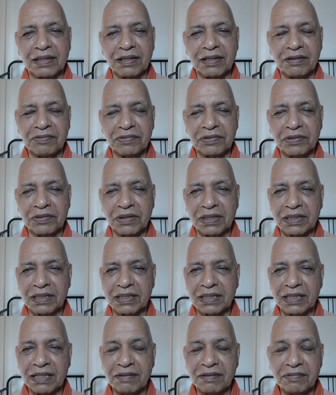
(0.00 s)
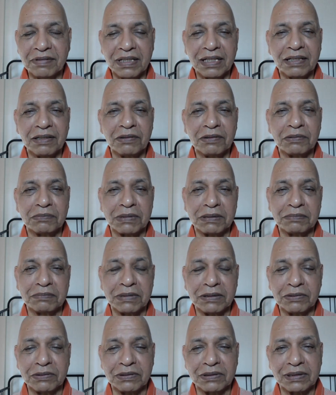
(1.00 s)
If you are grieving, you may
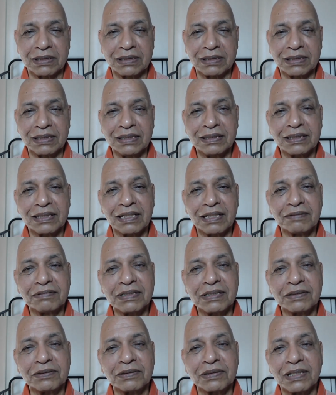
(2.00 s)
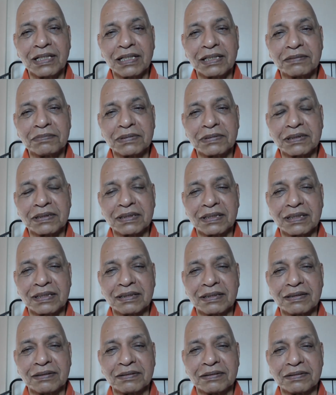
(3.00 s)
be doing a disservice to that
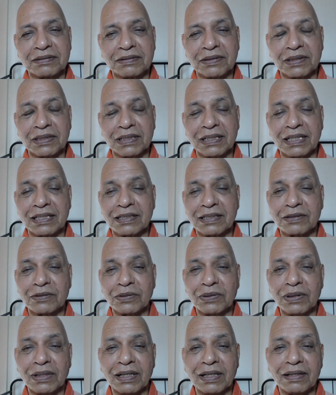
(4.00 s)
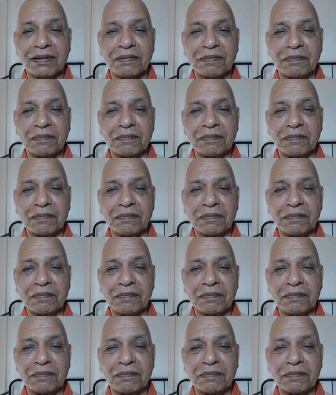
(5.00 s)
person or that soul.